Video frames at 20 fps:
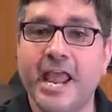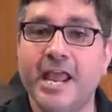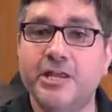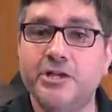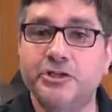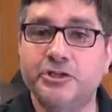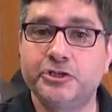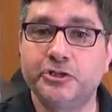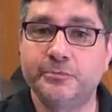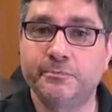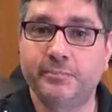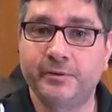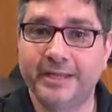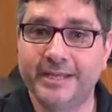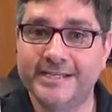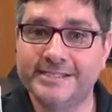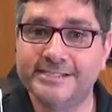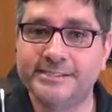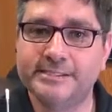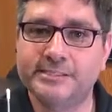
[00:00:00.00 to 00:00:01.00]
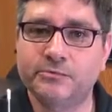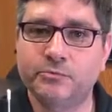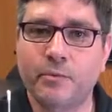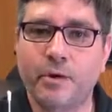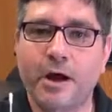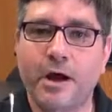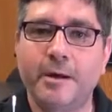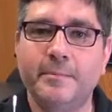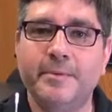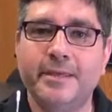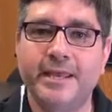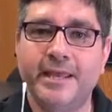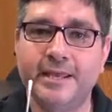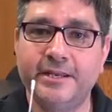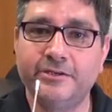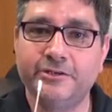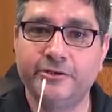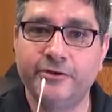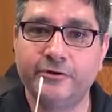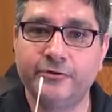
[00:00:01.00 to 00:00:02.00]
and should place the swab
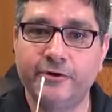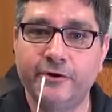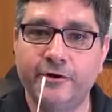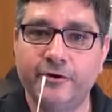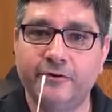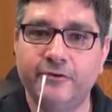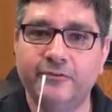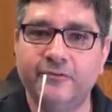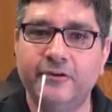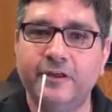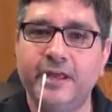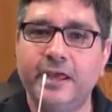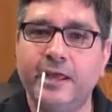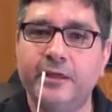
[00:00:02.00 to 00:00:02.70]
into your nose